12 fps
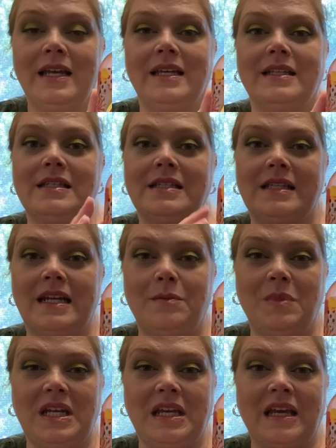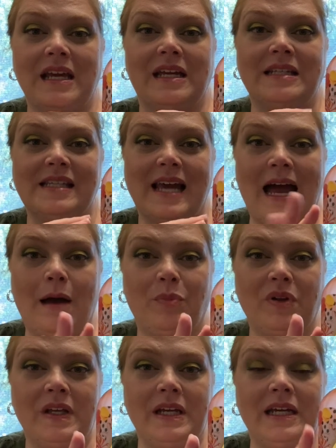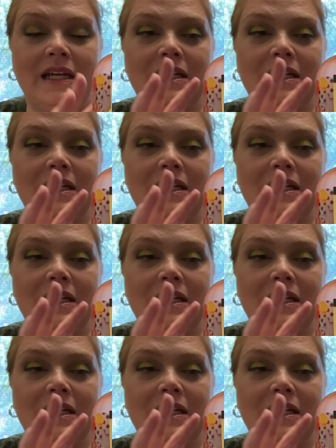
It's cinnamony, it's appley,